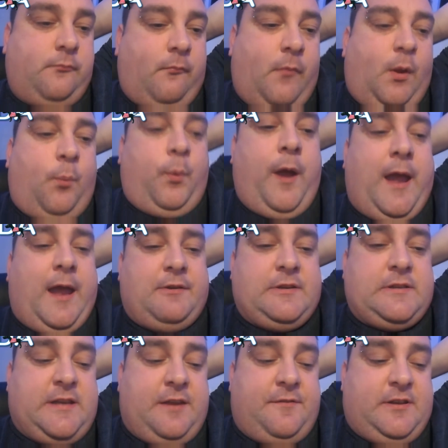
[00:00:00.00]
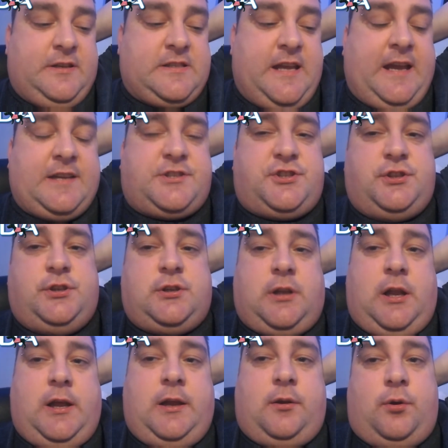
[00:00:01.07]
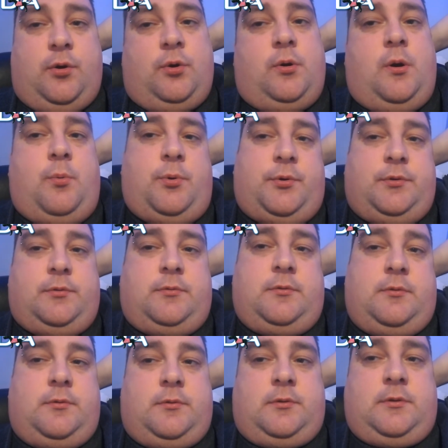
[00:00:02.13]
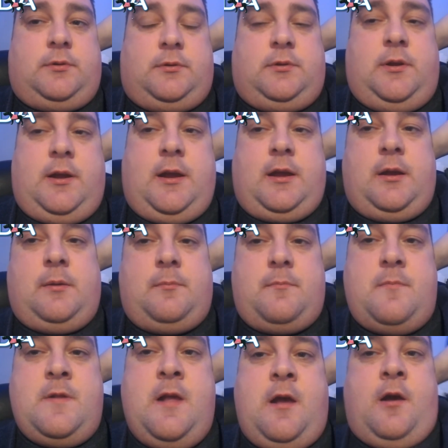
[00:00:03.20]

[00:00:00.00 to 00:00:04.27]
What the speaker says: where he's giving his attitude like, oh, I wouldn't